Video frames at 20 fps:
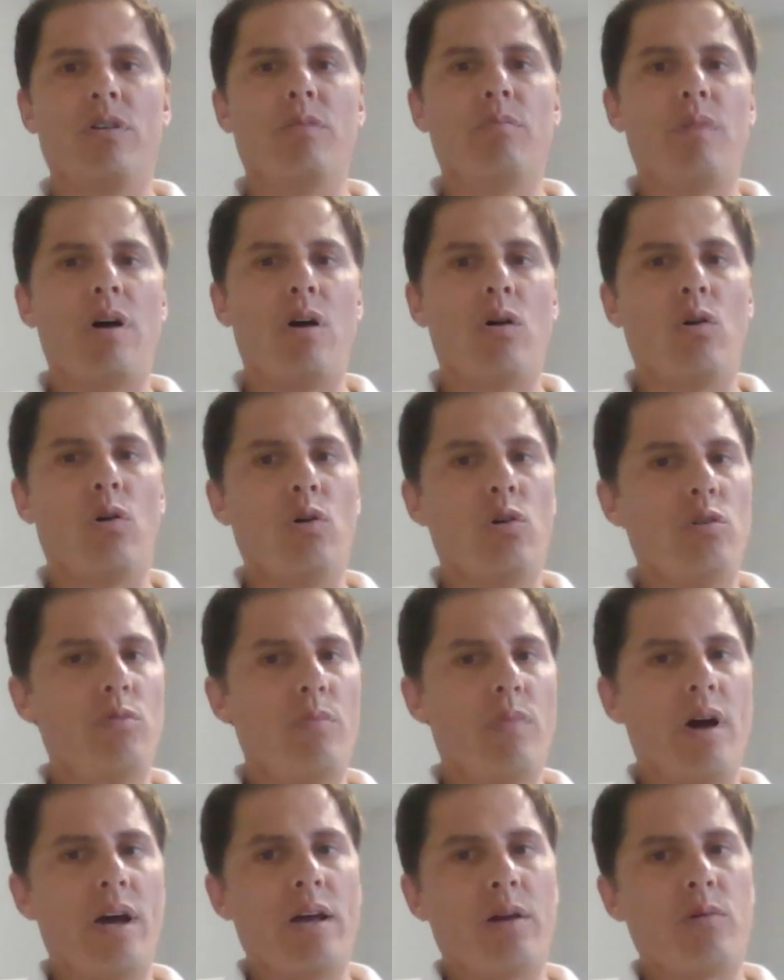about good
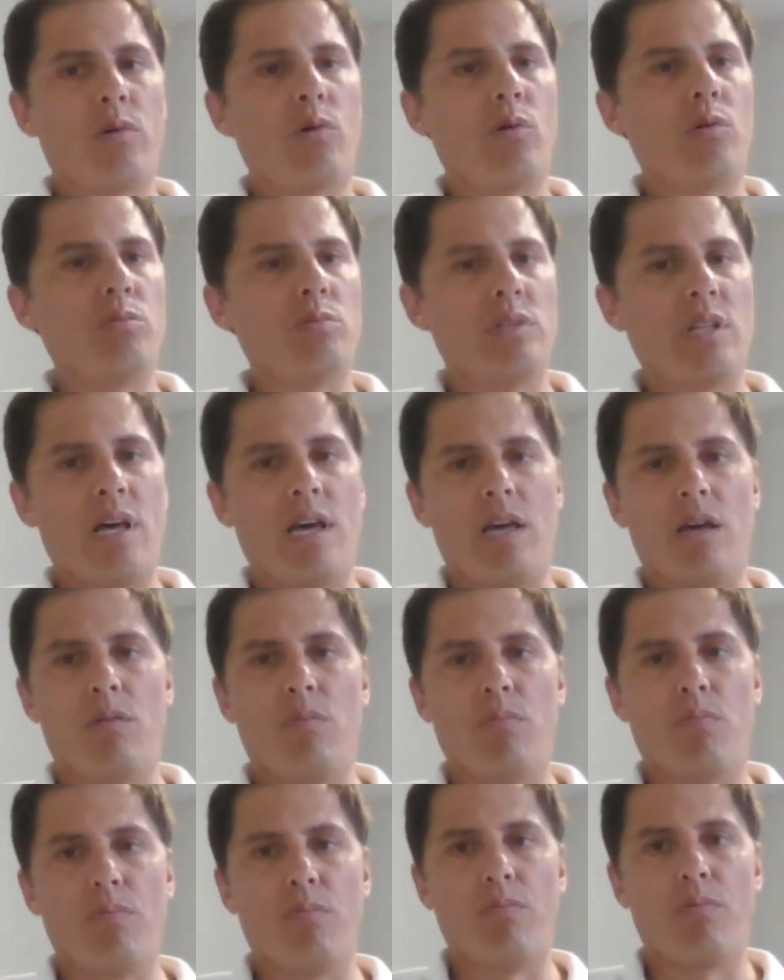microbes like
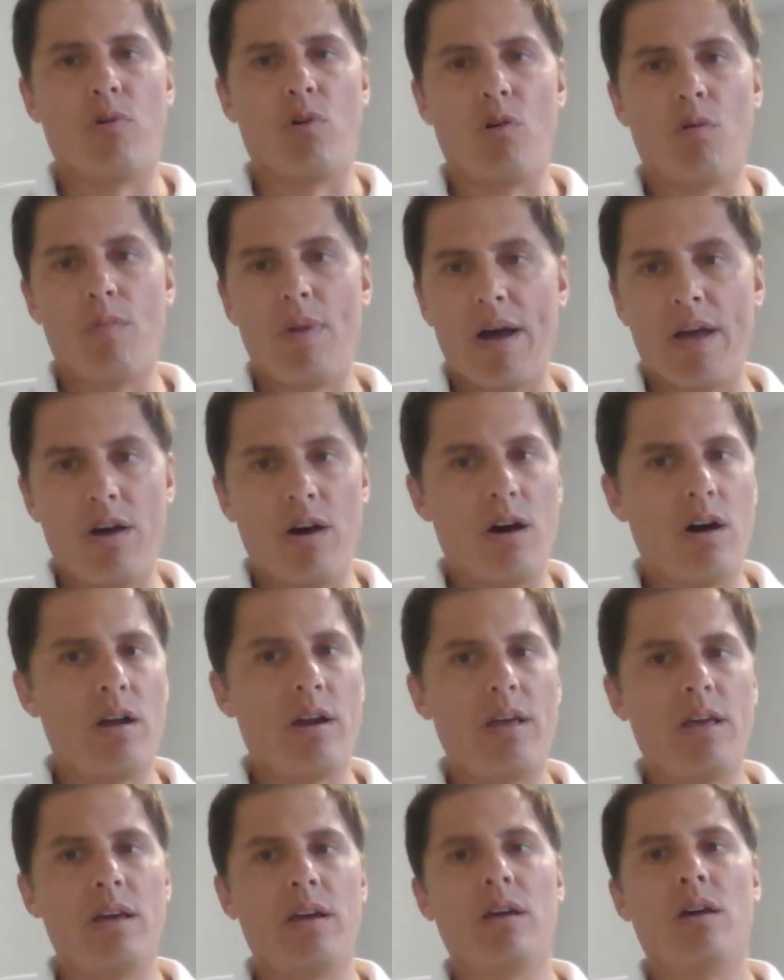
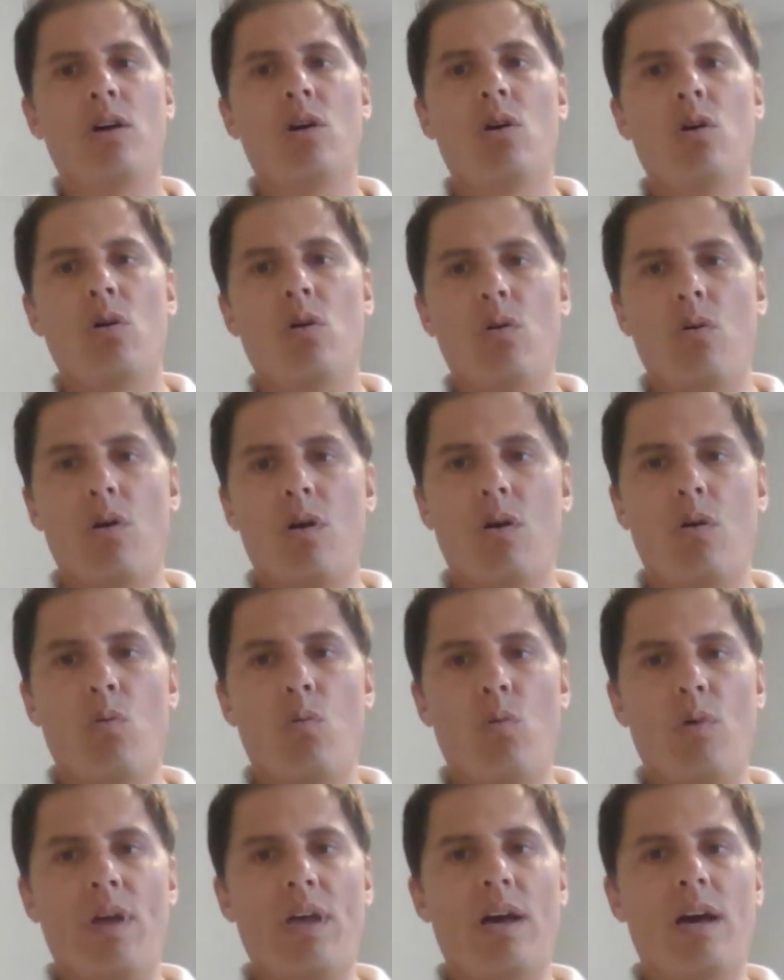probiotic,
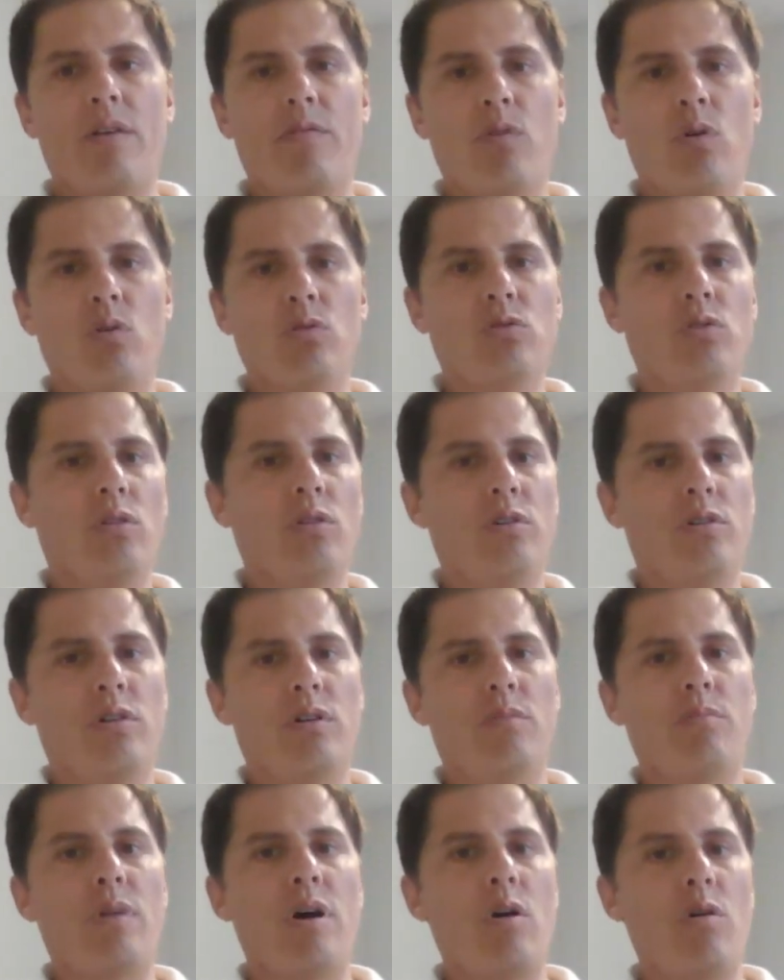we have also learned
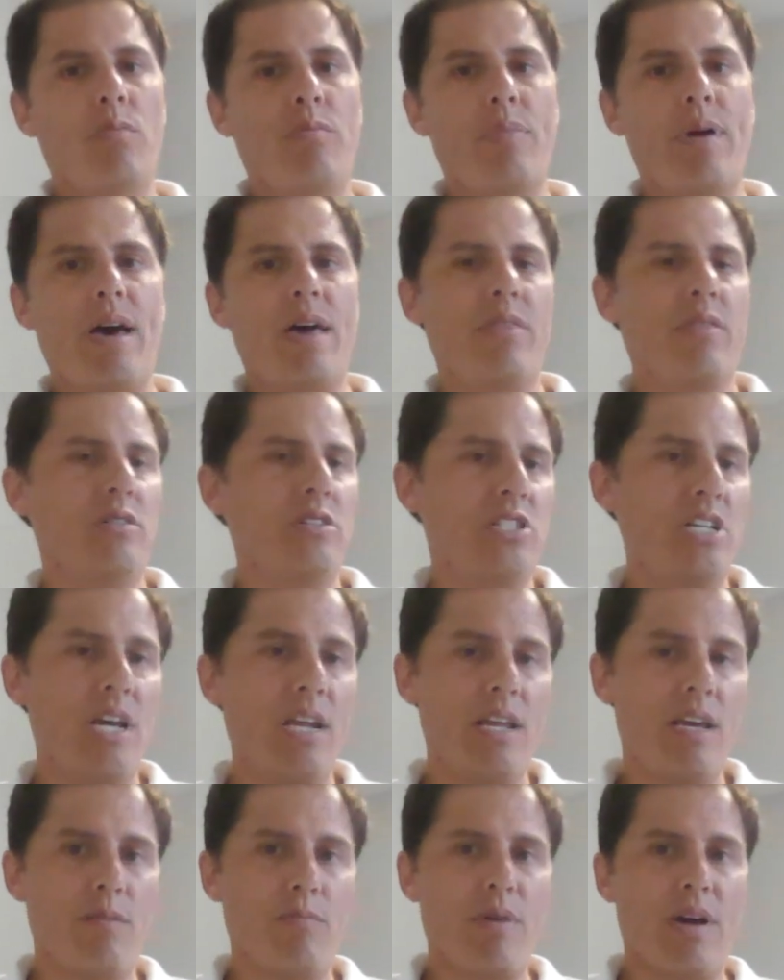about
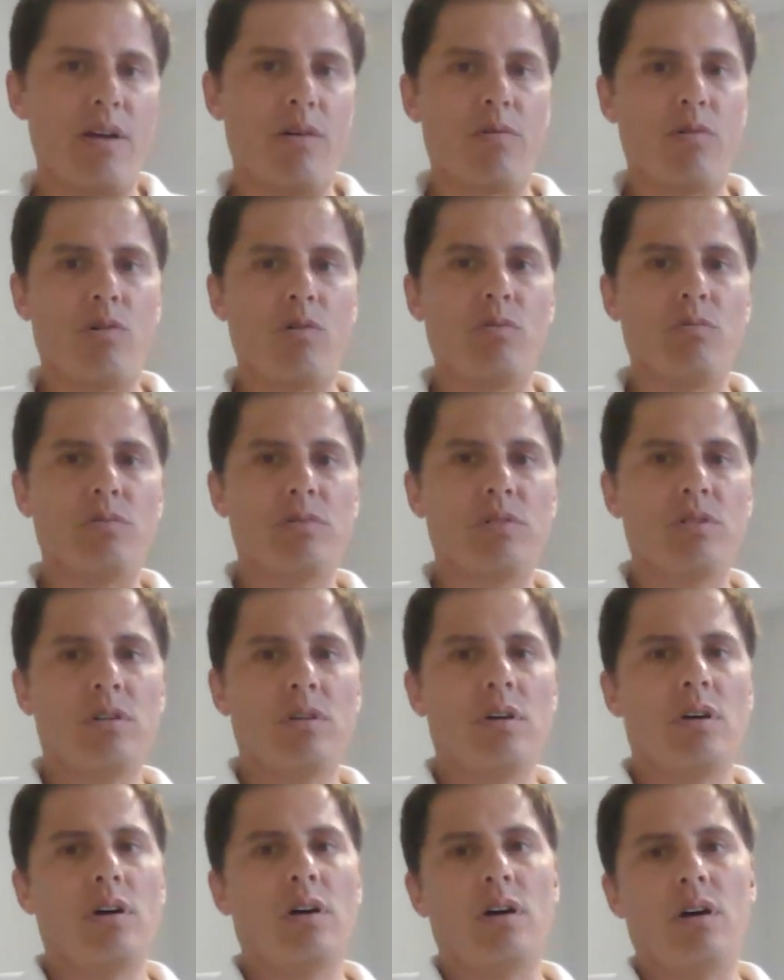pathogenic microbes,
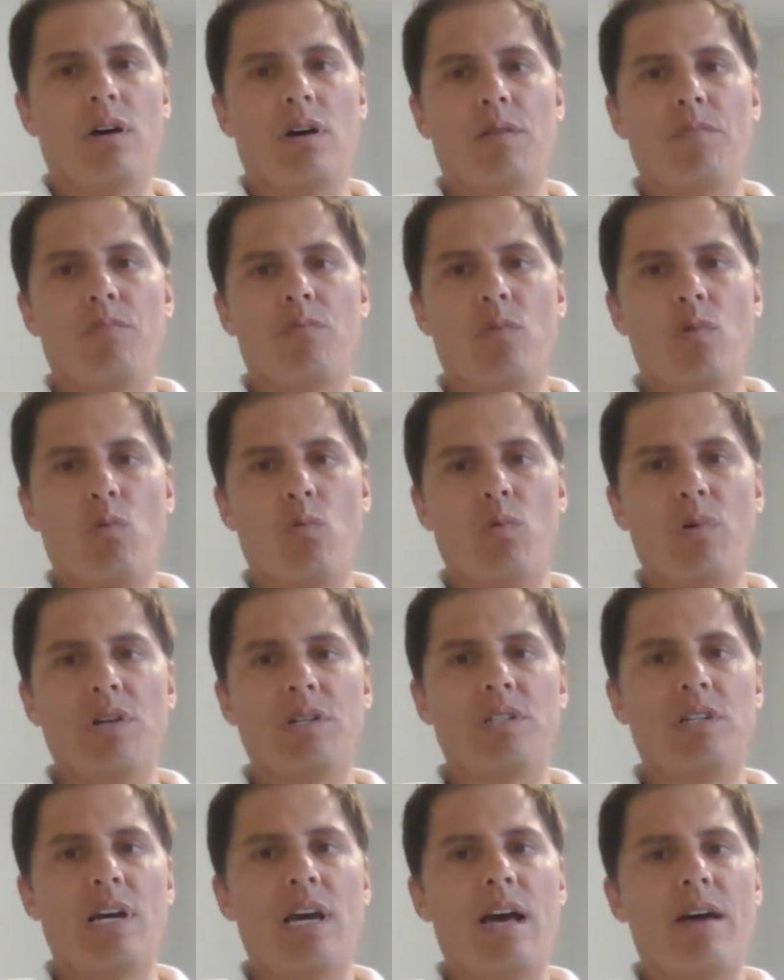
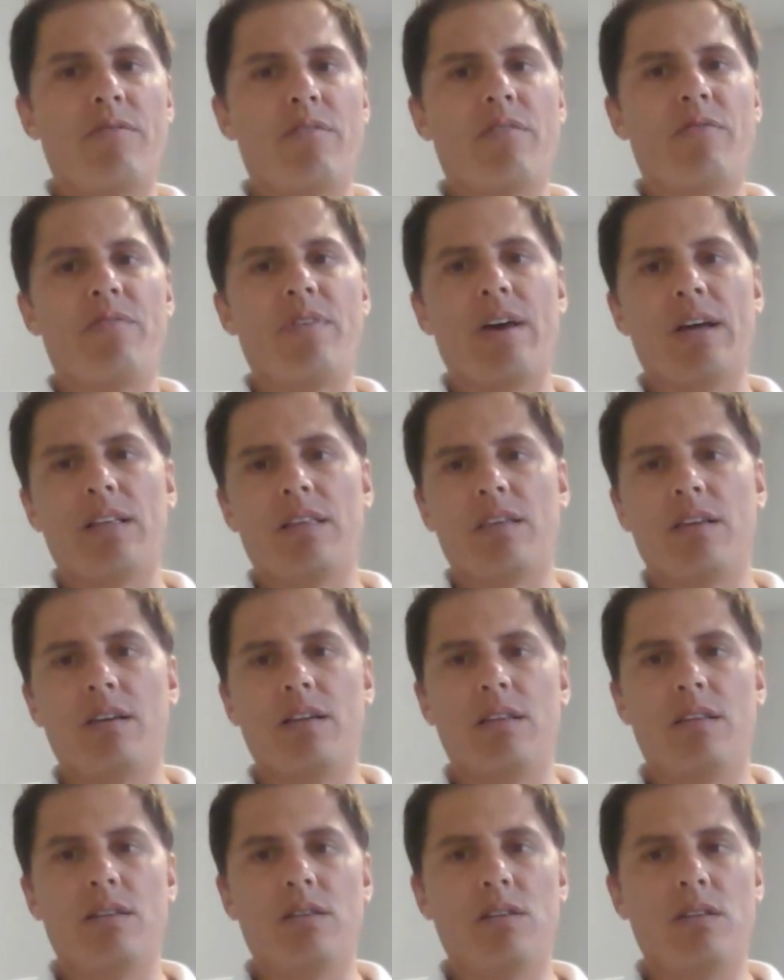which have affected
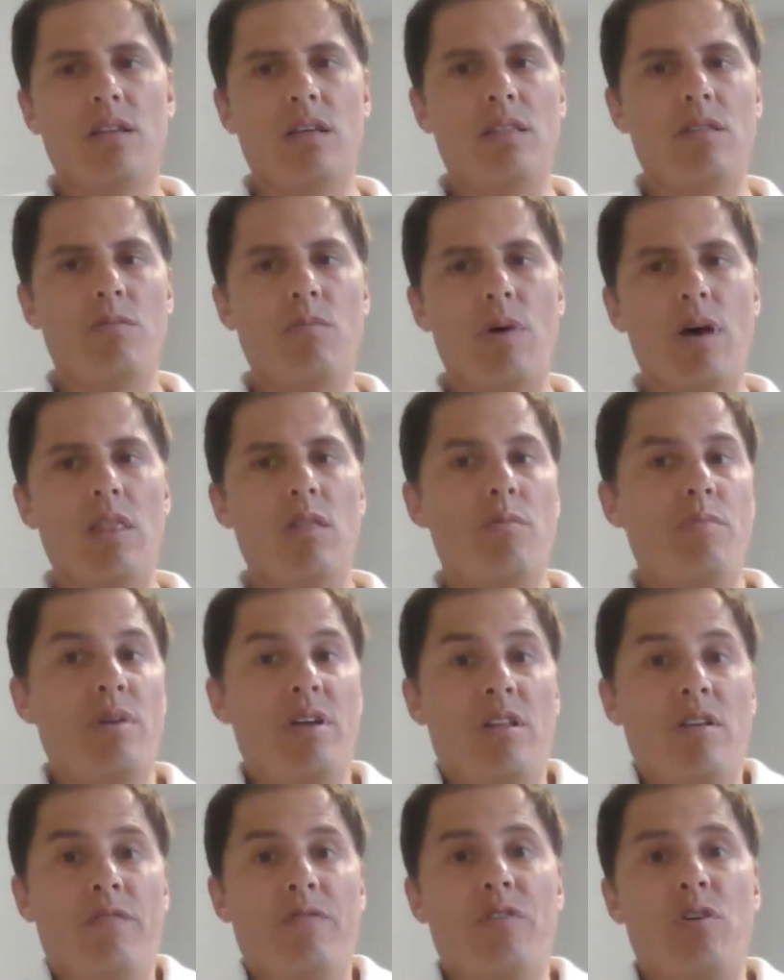the
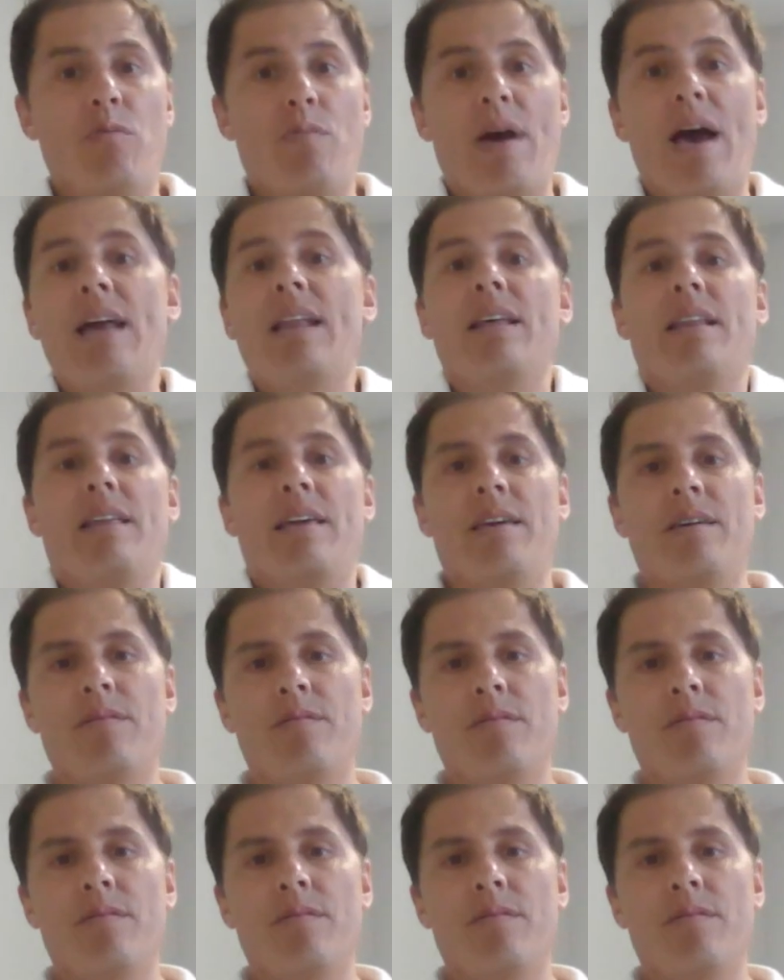development of humanity.